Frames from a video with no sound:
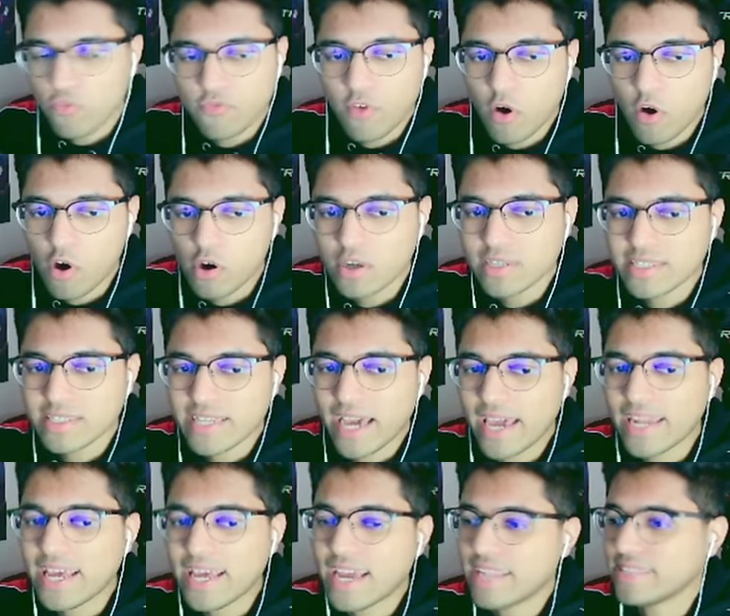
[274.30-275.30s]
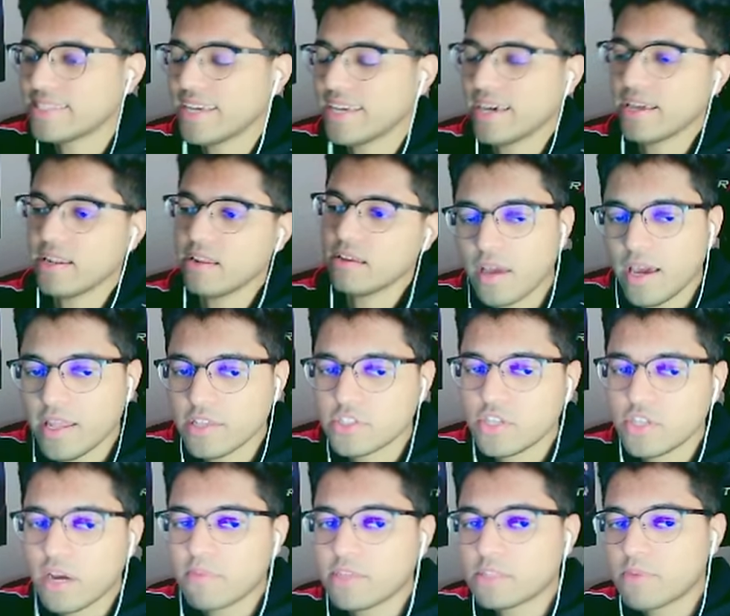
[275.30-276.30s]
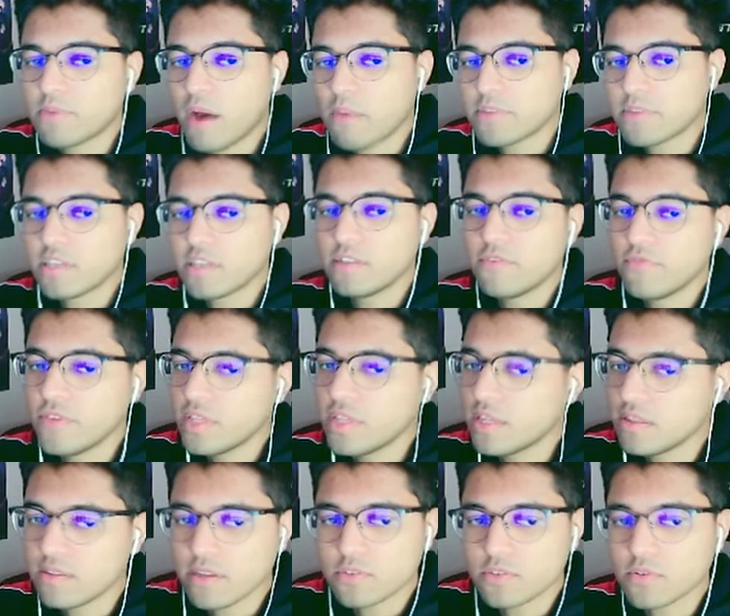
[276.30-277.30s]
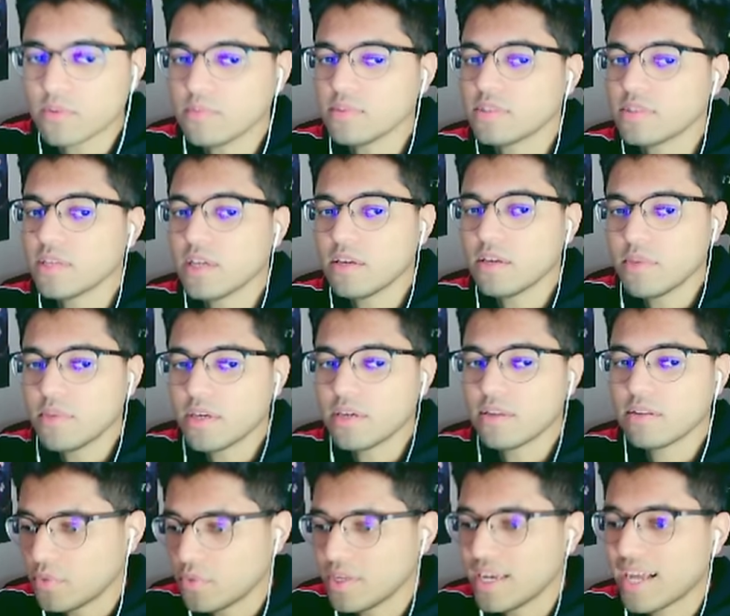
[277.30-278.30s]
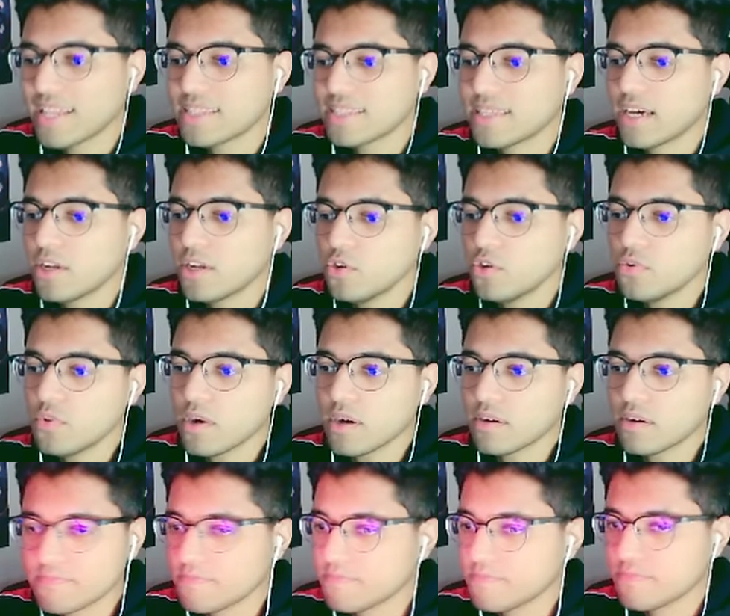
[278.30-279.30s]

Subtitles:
far, 10 out of 10. 80s Japanese pop is undefeated. That's what I'm saying, man. Real Tanua.